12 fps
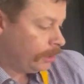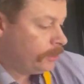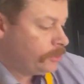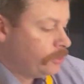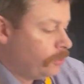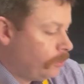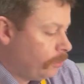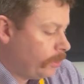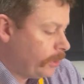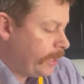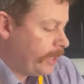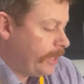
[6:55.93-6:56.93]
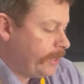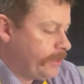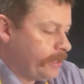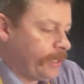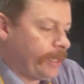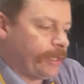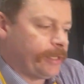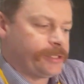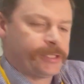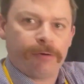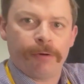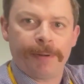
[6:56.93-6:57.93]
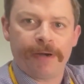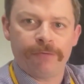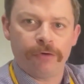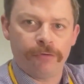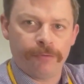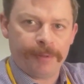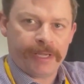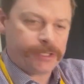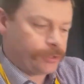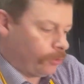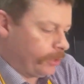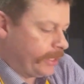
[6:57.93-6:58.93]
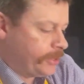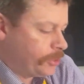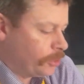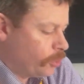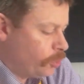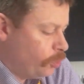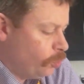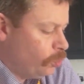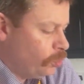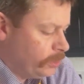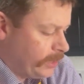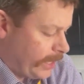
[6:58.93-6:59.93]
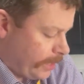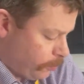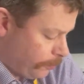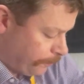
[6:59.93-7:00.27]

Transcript: So that's our Pavlova base all nice and cool now.